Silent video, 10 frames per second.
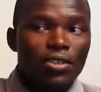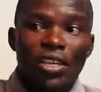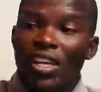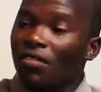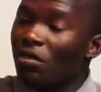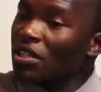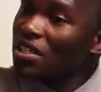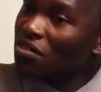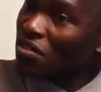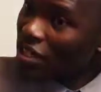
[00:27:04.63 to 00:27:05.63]
you can avoid
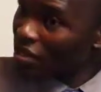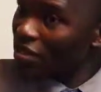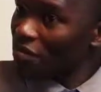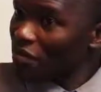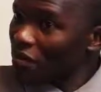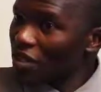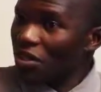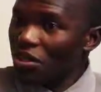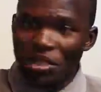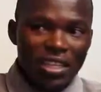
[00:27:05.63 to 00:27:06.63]
stress,
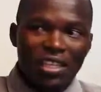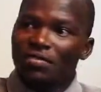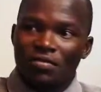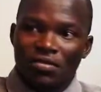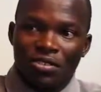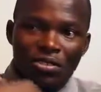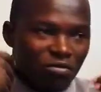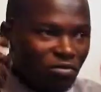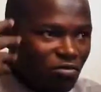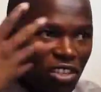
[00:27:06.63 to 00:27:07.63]
you can have,
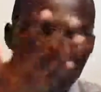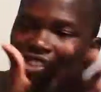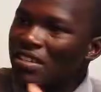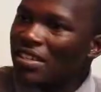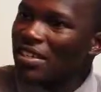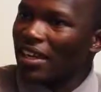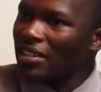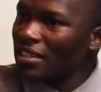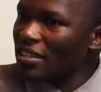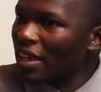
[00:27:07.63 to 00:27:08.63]
fresh air
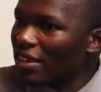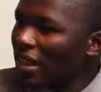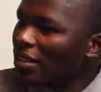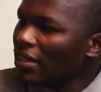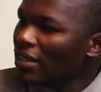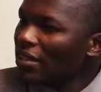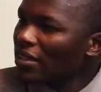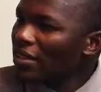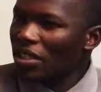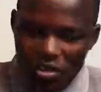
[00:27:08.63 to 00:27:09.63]
and things like that, you
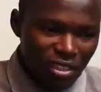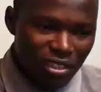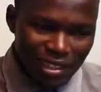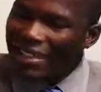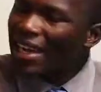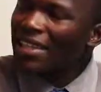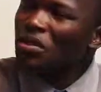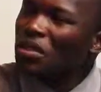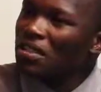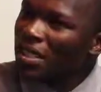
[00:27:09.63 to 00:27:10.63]
can, get
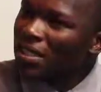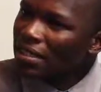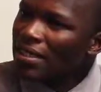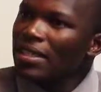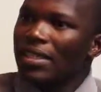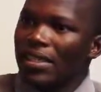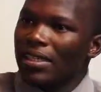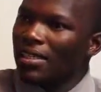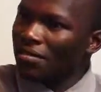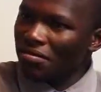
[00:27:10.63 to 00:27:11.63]
adequate rest.
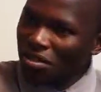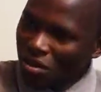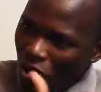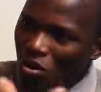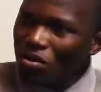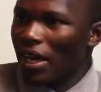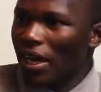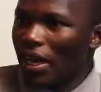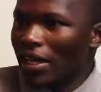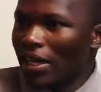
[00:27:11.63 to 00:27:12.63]
All
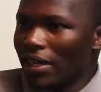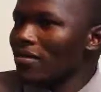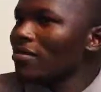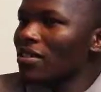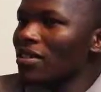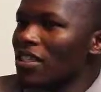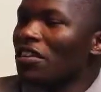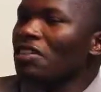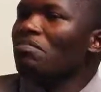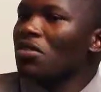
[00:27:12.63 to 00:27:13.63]
that is
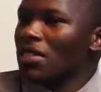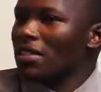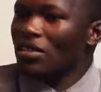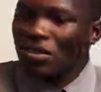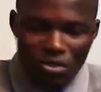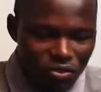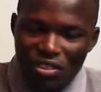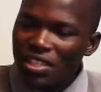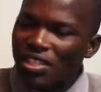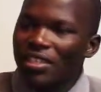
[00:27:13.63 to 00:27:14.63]
very important. Good
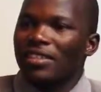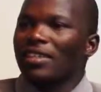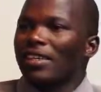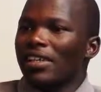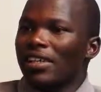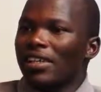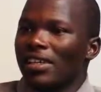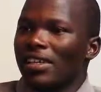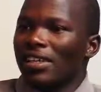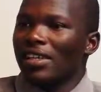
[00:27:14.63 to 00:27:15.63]
nutrition.
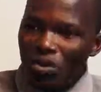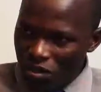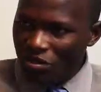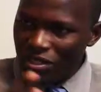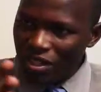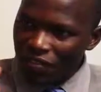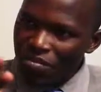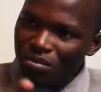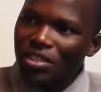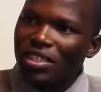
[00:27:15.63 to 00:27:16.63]
All those principles are very
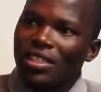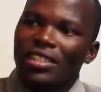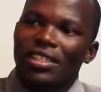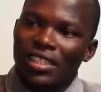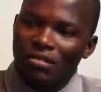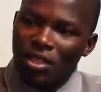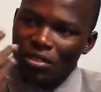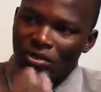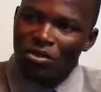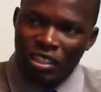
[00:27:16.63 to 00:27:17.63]
important in
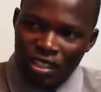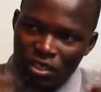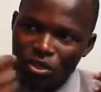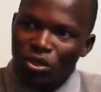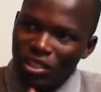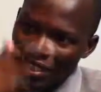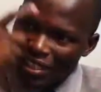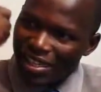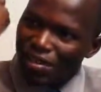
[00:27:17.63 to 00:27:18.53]
making sure that you don't